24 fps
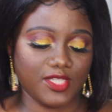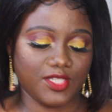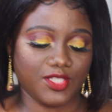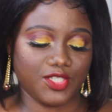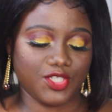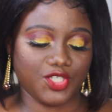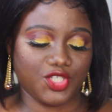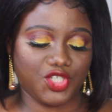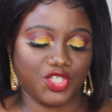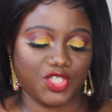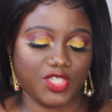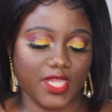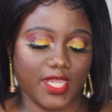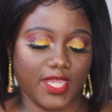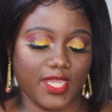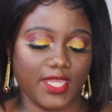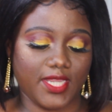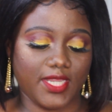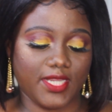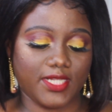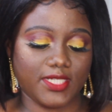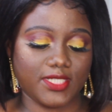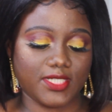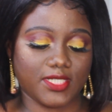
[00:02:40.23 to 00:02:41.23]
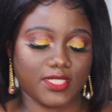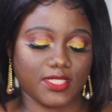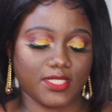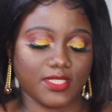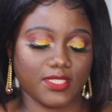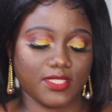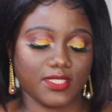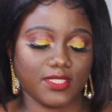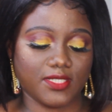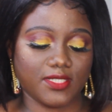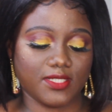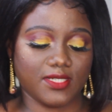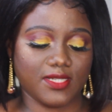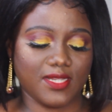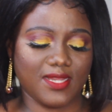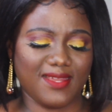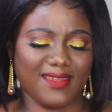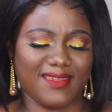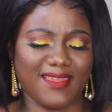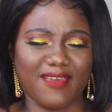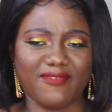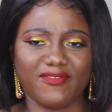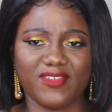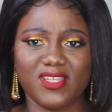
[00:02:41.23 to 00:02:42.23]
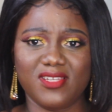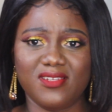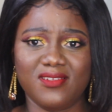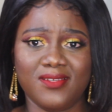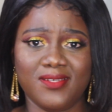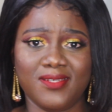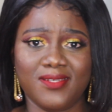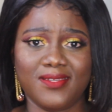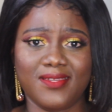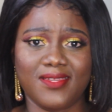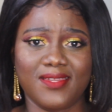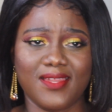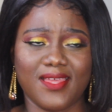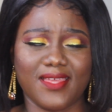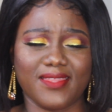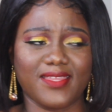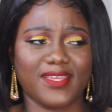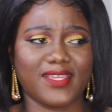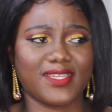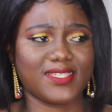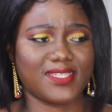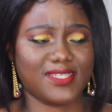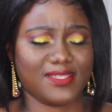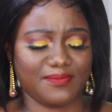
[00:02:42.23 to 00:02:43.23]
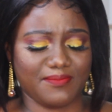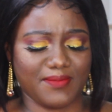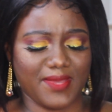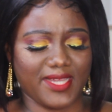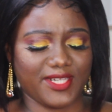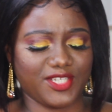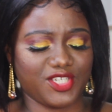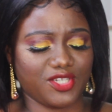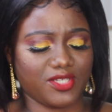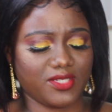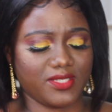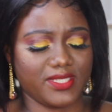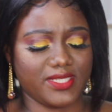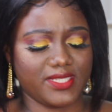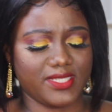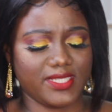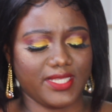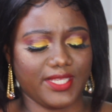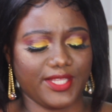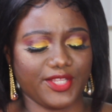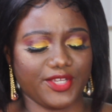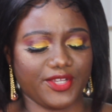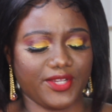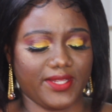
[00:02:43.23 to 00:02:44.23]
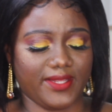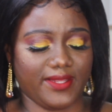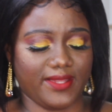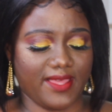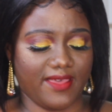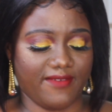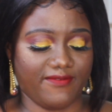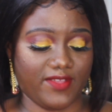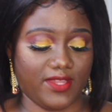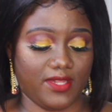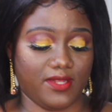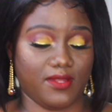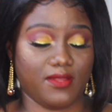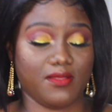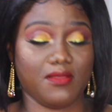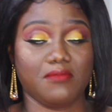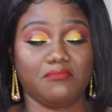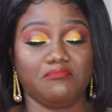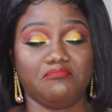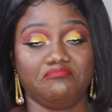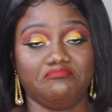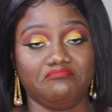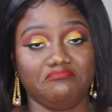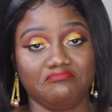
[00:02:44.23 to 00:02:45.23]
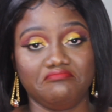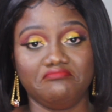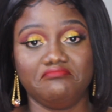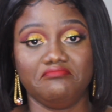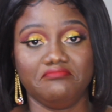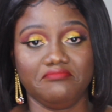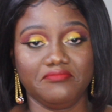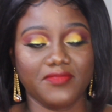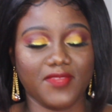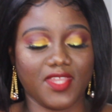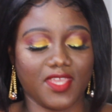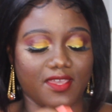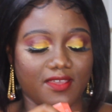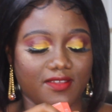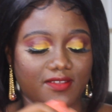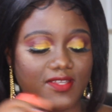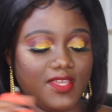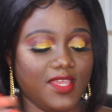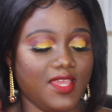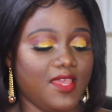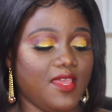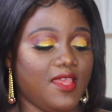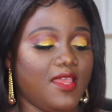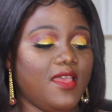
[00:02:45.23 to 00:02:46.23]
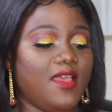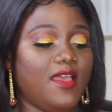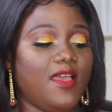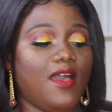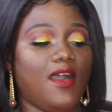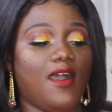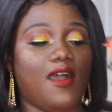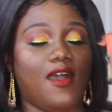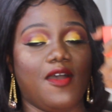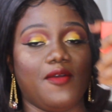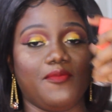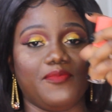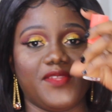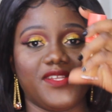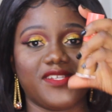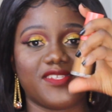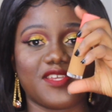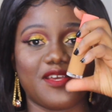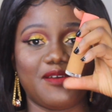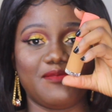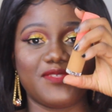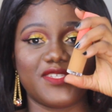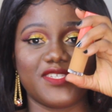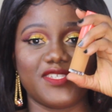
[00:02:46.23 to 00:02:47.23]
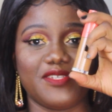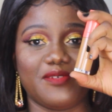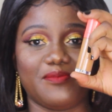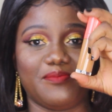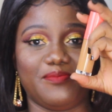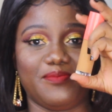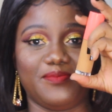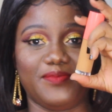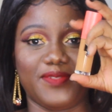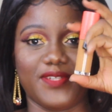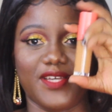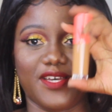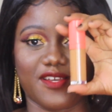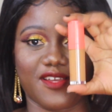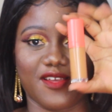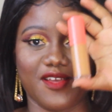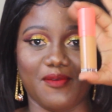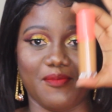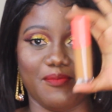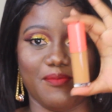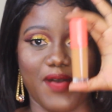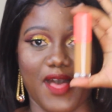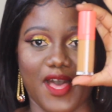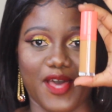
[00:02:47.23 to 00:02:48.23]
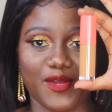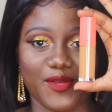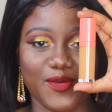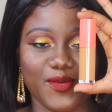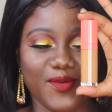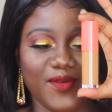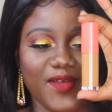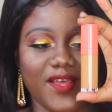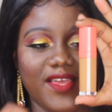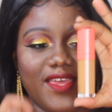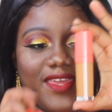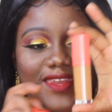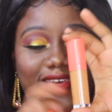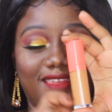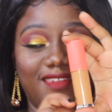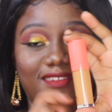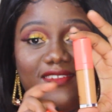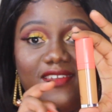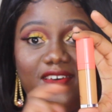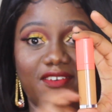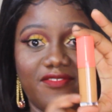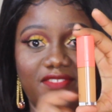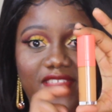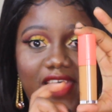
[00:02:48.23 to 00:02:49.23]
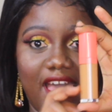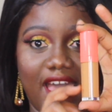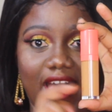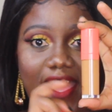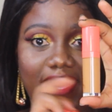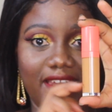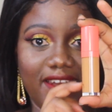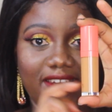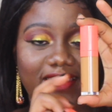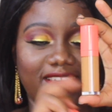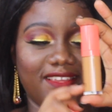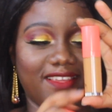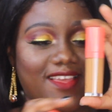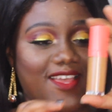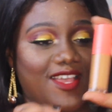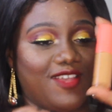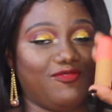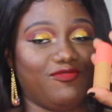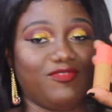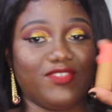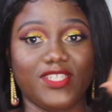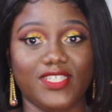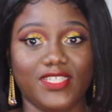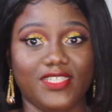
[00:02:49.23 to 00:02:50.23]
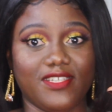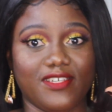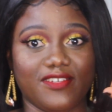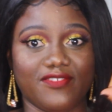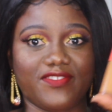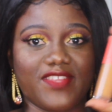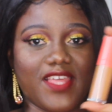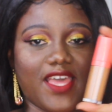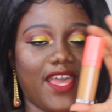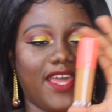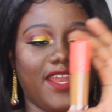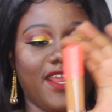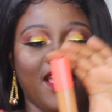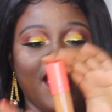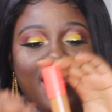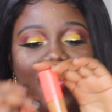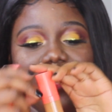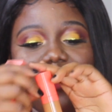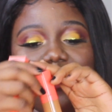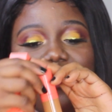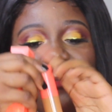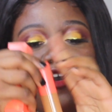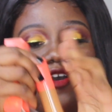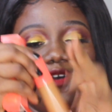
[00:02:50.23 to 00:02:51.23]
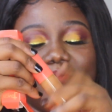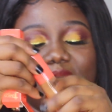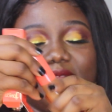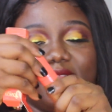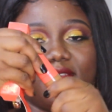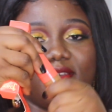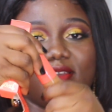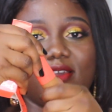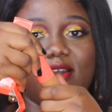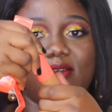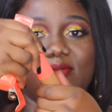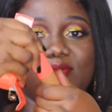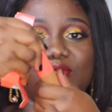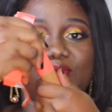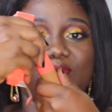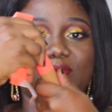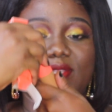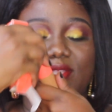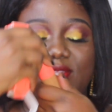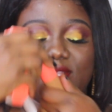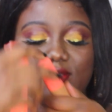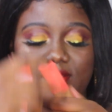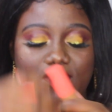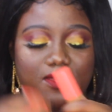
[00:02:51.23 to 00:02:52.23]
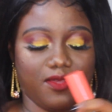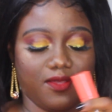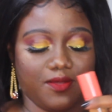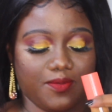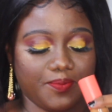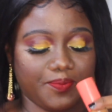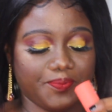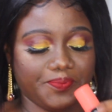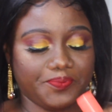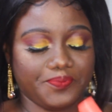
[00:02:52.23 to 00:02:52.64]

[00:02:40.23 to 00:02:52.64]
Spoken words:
the shade 11. I think it's Magic Concealer 11. Yeah. This comes in the bottle, and I love that. I really love that. And then comes with the